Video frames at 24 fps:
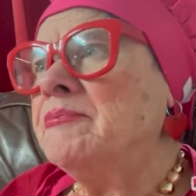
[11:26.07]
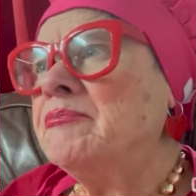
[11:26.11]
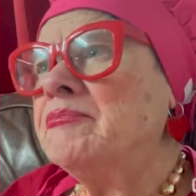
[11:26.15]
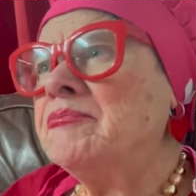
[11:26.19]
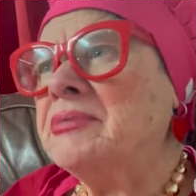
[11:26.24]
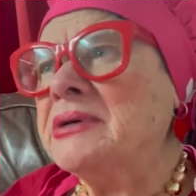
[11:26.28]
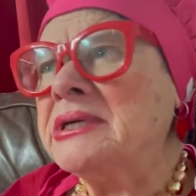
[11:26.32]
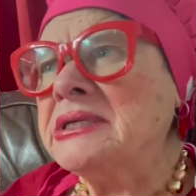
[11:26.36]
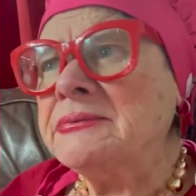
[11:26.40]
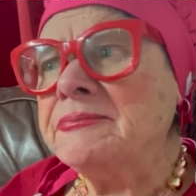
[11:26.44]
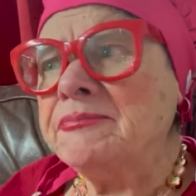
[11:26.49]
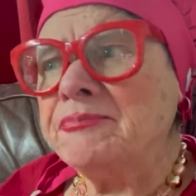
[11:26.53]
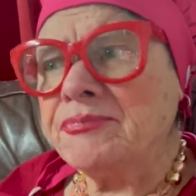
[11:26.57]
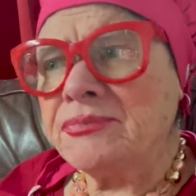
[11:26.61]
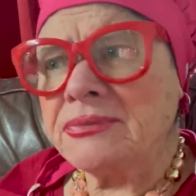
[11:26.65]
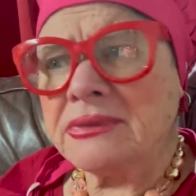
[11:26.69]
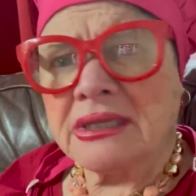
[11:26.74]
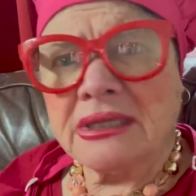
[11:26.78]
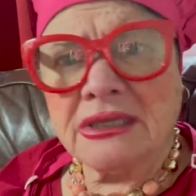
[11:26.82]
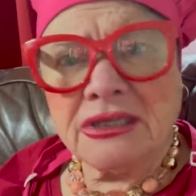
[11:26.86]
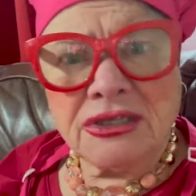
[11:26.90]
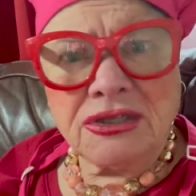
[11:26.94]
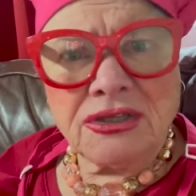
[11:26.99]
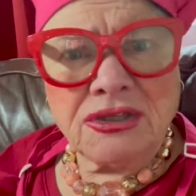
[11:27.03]
But
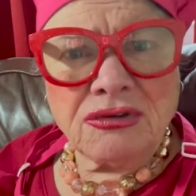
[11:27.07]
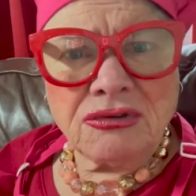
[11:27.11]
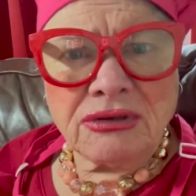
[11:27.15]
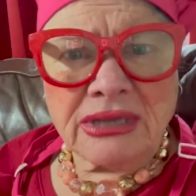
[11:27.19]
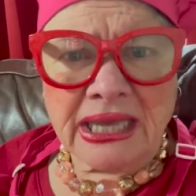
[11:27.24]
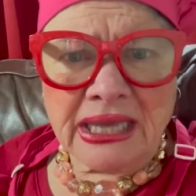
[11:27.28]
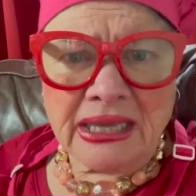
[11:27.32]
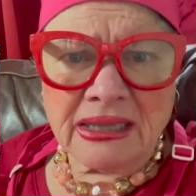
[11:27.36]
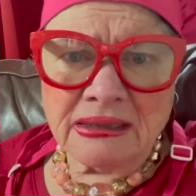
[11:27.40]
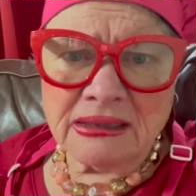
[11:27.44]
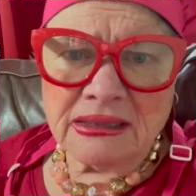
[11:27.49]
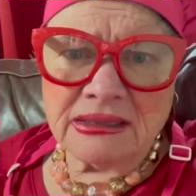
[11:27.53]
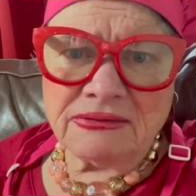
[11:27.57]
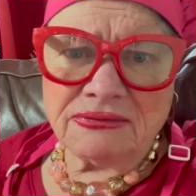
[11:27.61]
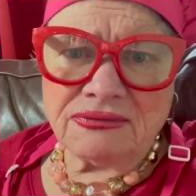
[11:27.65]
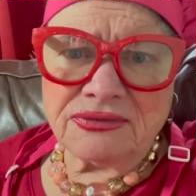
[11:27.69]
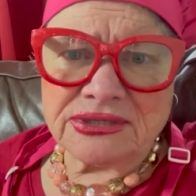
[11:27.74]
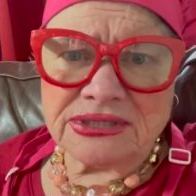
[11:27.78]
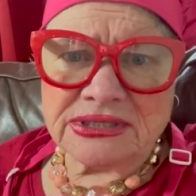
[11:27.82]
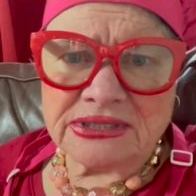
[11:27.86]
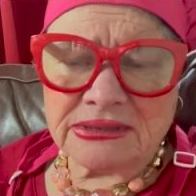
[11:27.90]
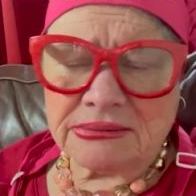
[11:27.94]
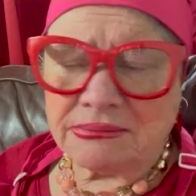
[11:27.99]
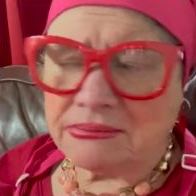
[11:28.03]
you can't live
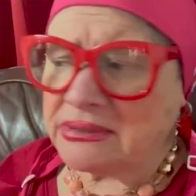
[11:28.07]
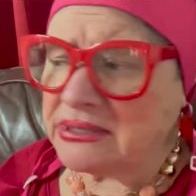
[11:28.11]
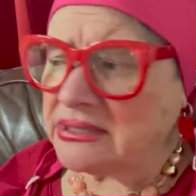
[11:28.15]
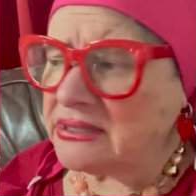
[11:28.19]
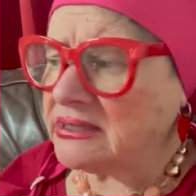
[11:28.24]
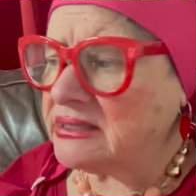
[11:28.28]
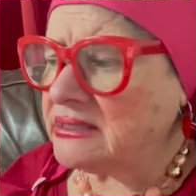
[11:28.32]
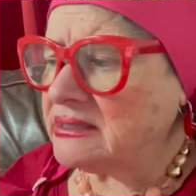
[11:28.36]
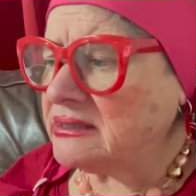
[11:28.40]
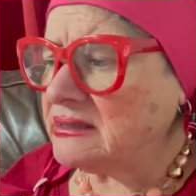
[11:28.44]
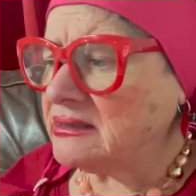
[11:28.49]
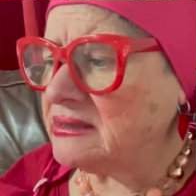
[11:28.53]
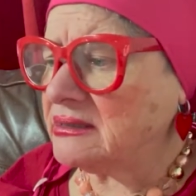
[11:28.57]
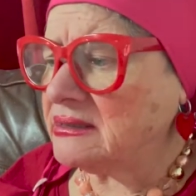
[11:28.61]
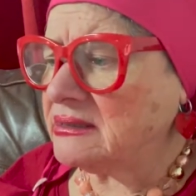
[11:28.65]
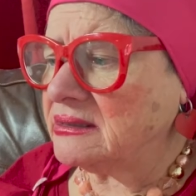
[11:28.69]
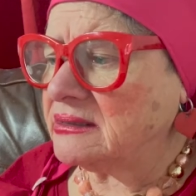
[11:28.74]
with somebody